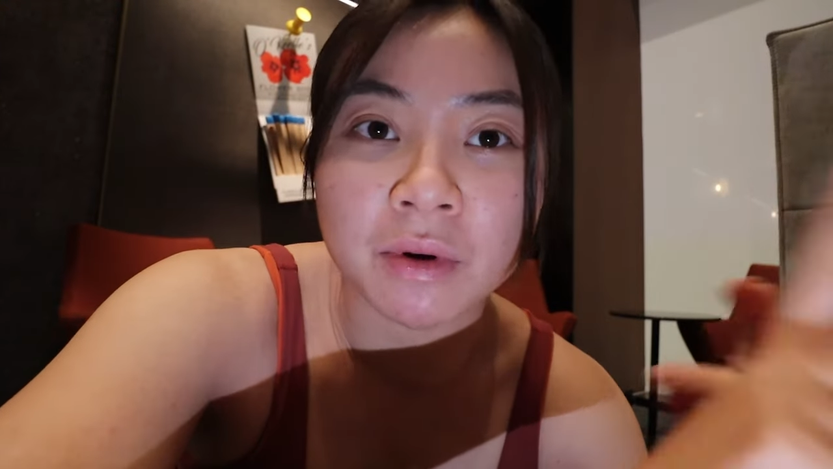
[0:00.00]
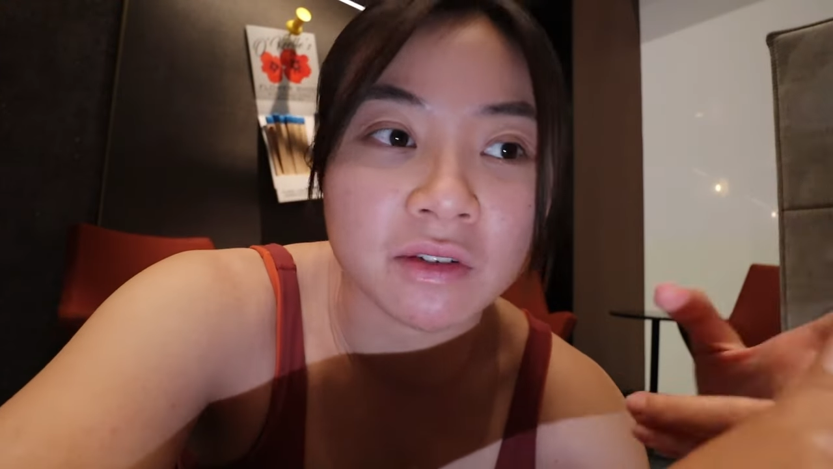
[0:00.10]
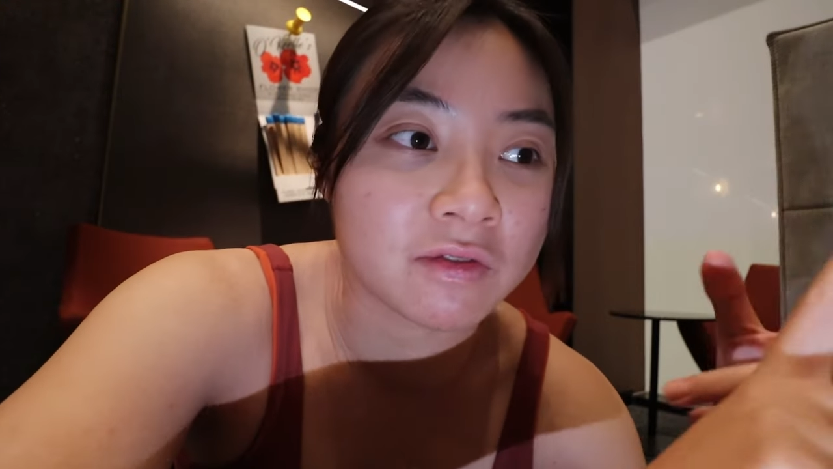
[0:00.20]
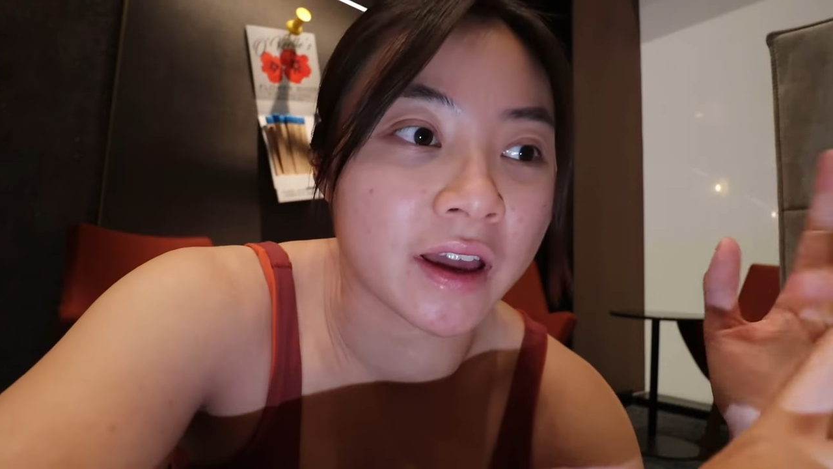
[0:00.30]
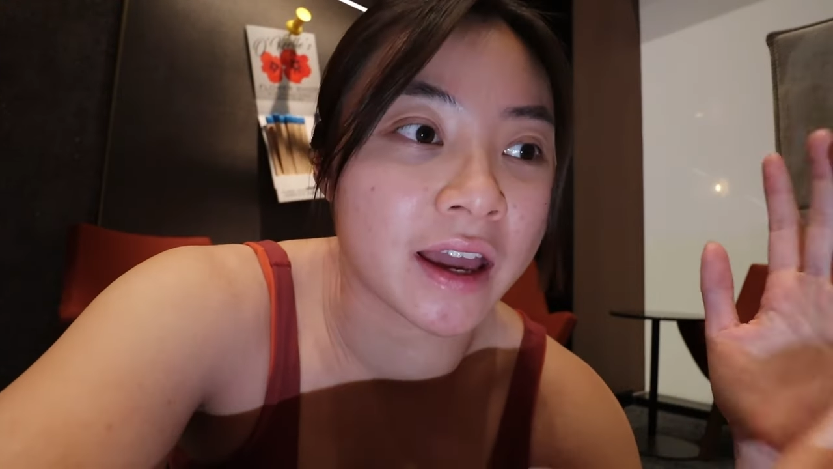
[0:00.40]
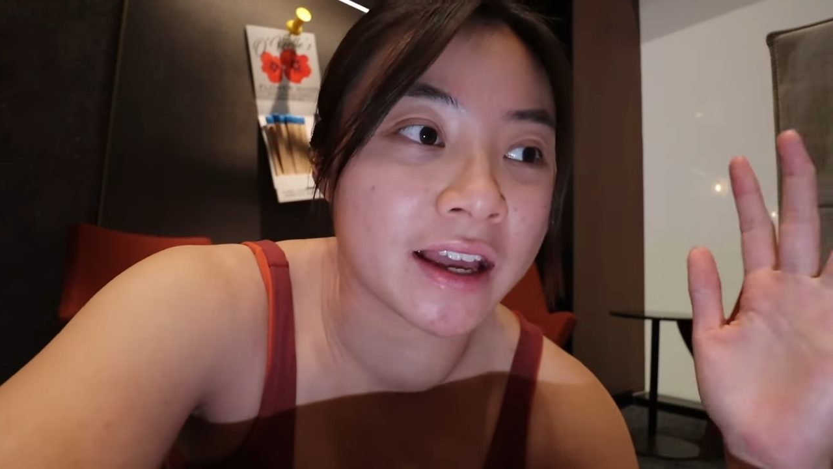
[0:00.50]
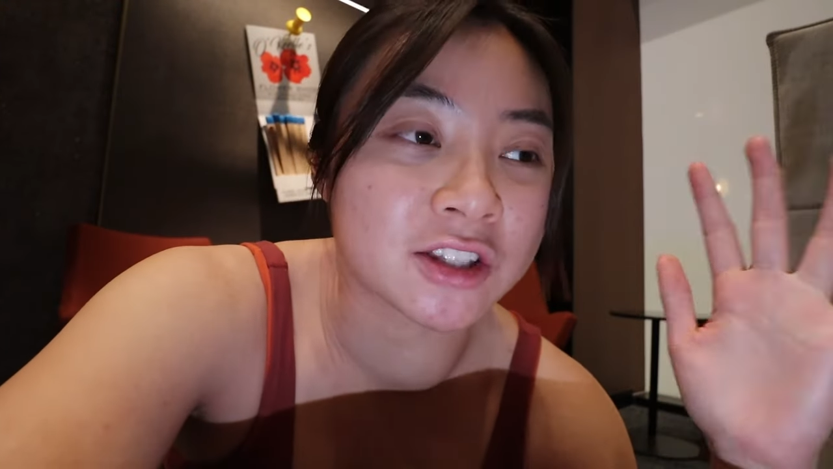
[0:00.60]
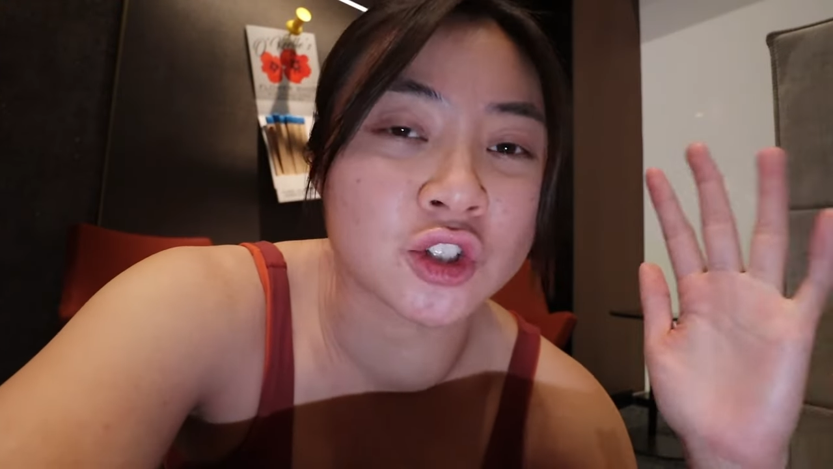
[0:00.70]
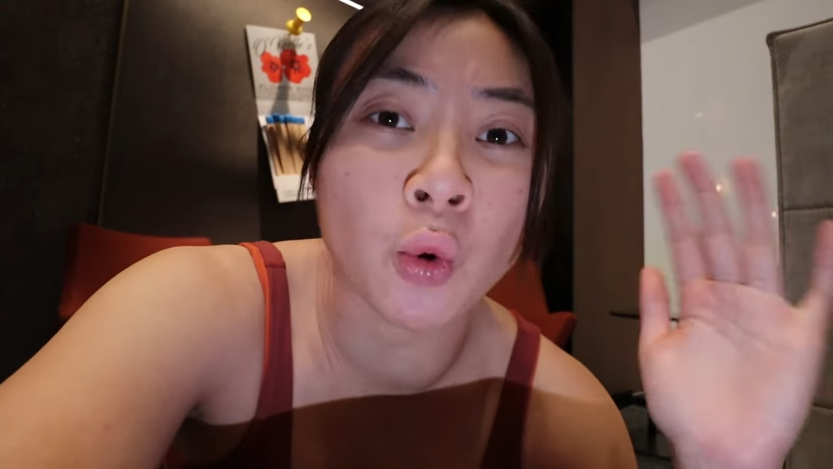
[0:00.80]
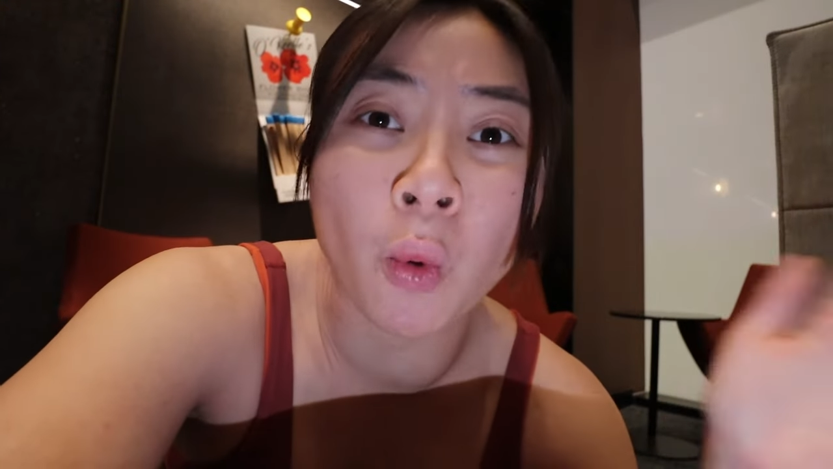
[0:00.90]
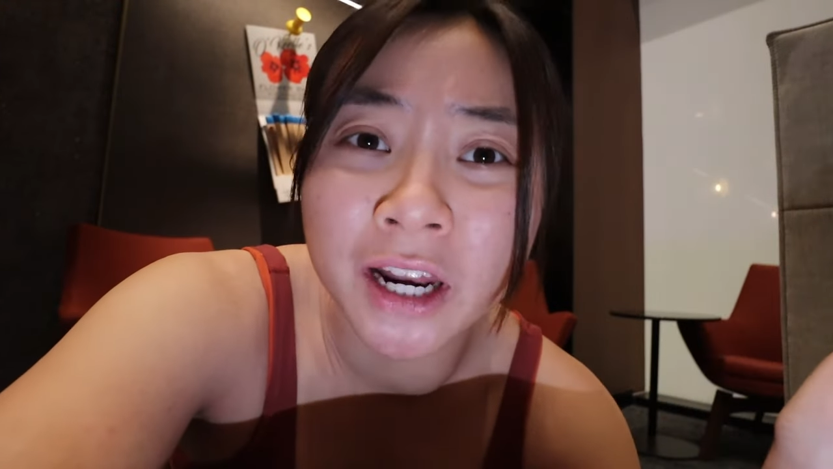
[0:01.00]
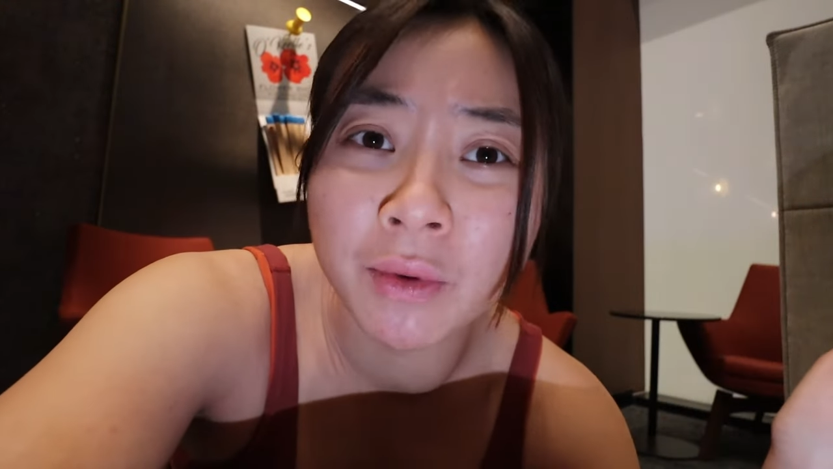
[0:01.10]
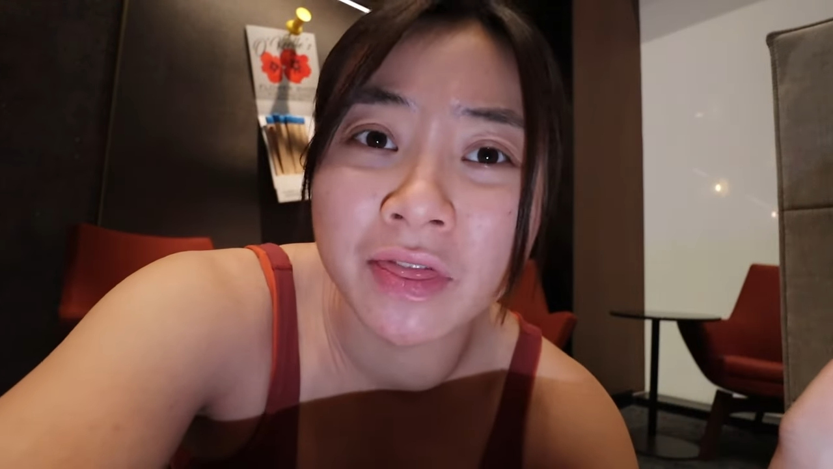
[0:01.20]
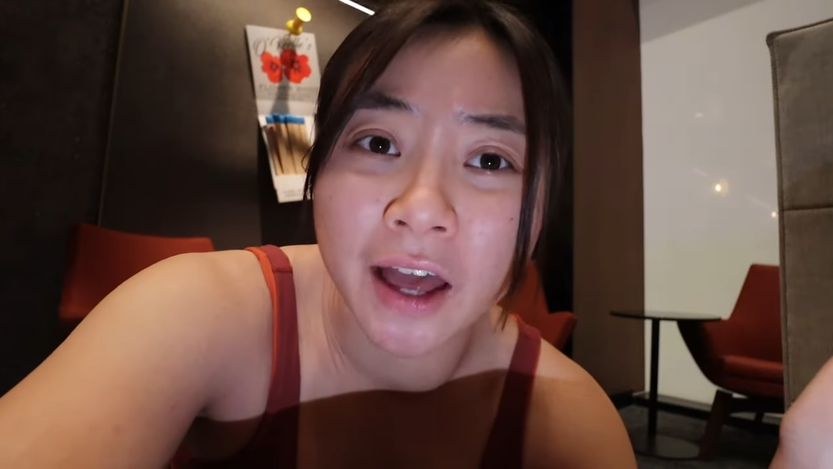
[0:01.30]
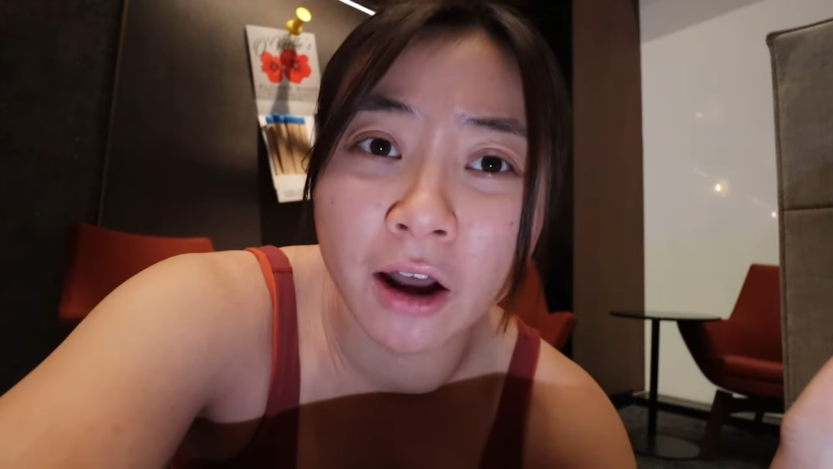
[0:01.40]
buffet, it's
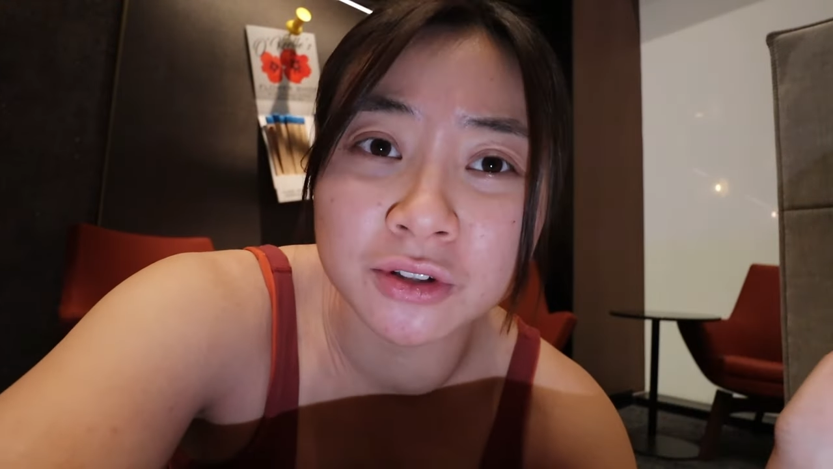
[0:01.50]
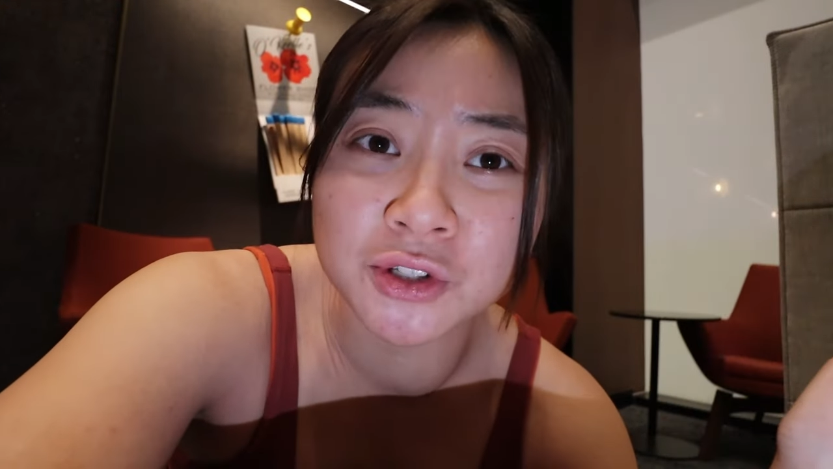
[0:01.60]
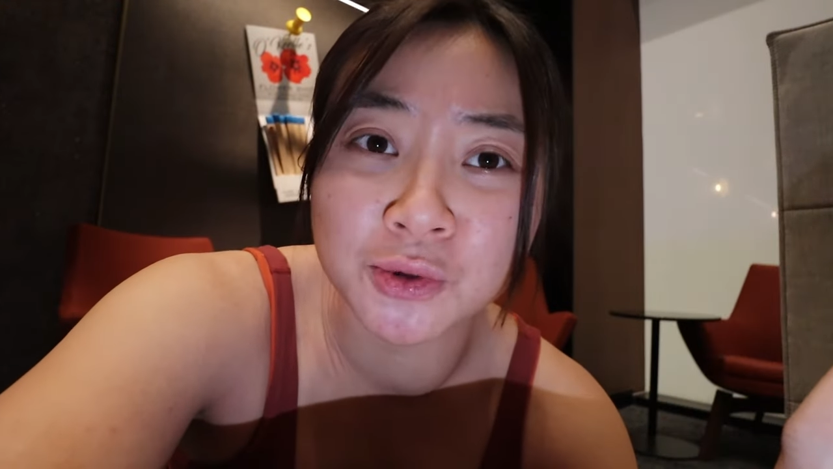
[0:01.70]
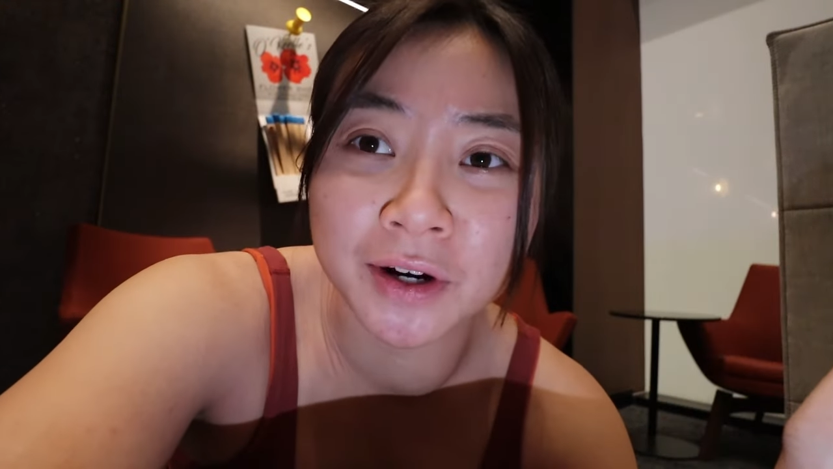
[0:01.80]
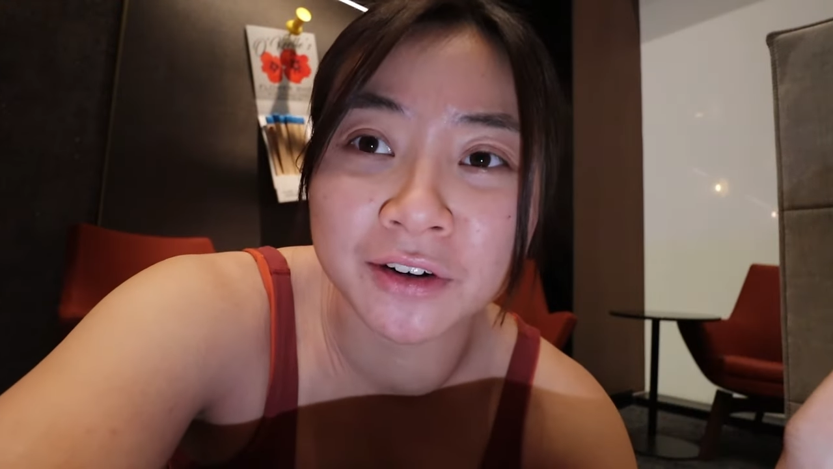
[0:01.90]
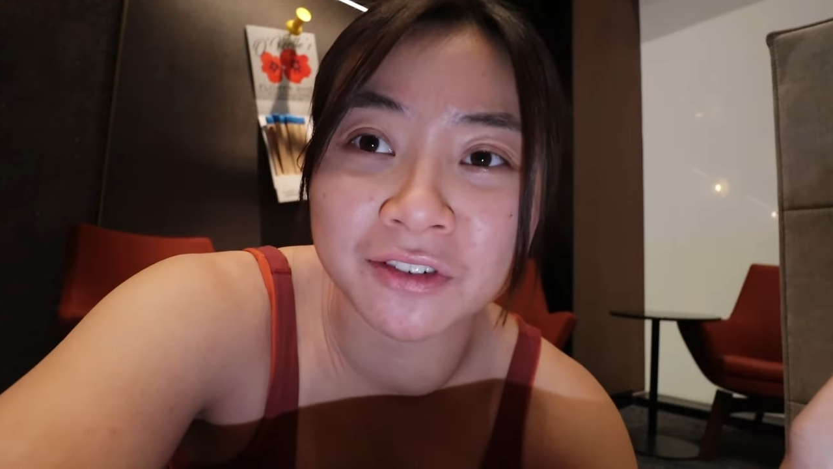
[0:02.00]
21,000 square